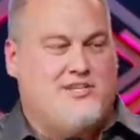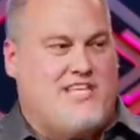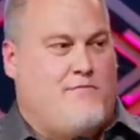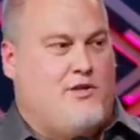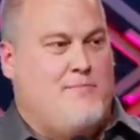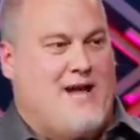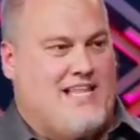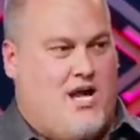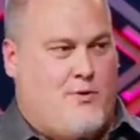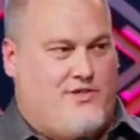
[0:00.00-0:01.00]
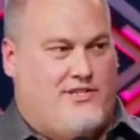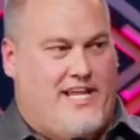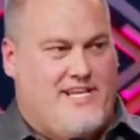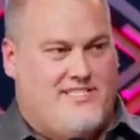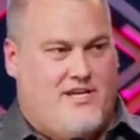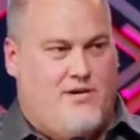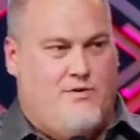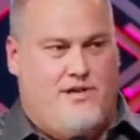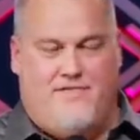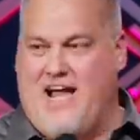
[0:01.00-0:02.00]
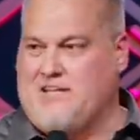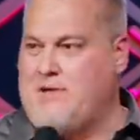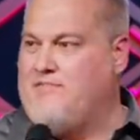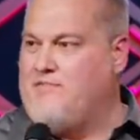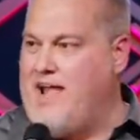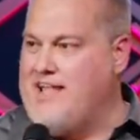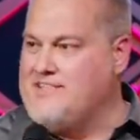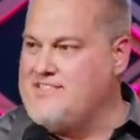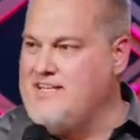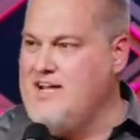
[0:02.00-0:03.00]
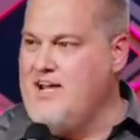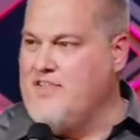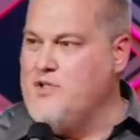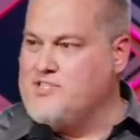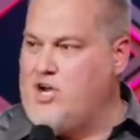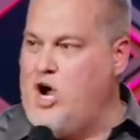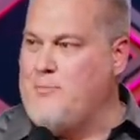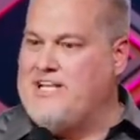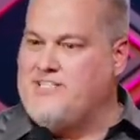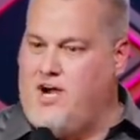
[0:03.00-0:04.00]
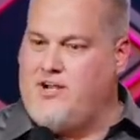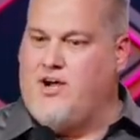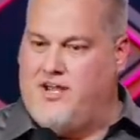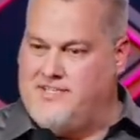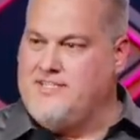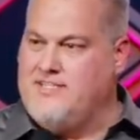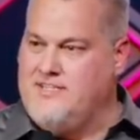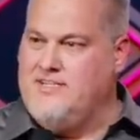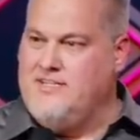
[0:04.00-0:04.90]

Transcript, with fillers: I used to have really bad luck with the ladies, though. In fact, my friends, they used to call me Duck Hunt.